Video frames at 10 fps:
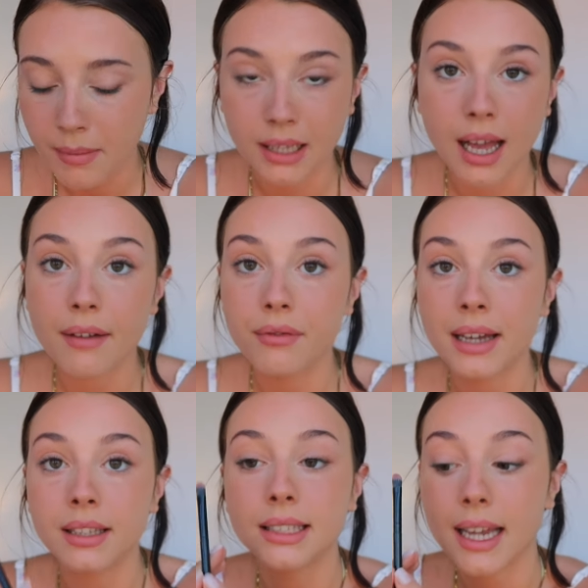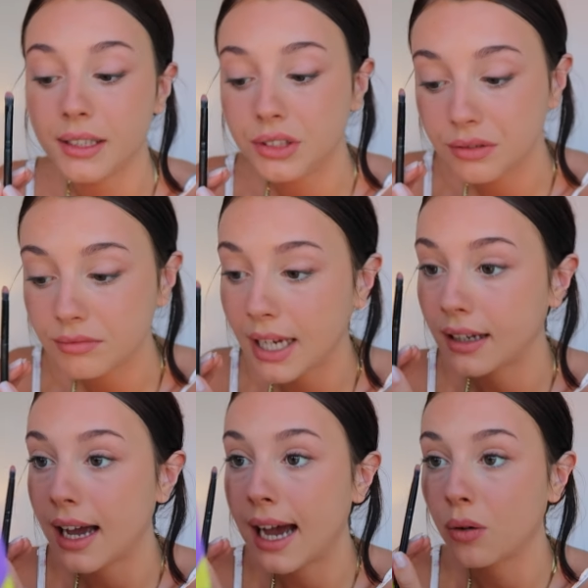in my life at this age,
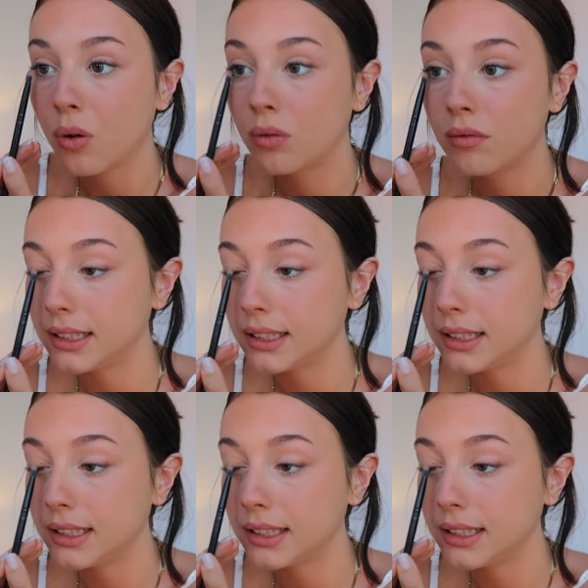like at all.